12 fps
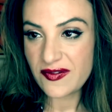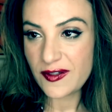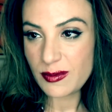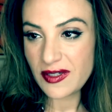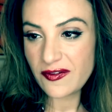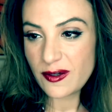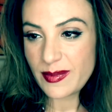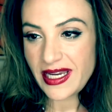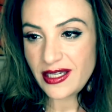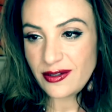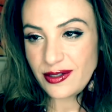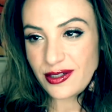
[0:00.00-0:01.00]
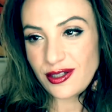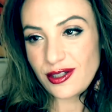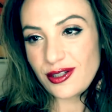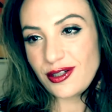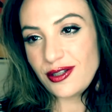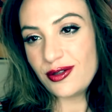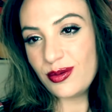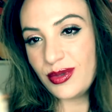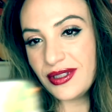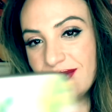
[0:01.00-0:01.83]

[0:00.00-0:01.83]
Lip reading: filming for my YouTube.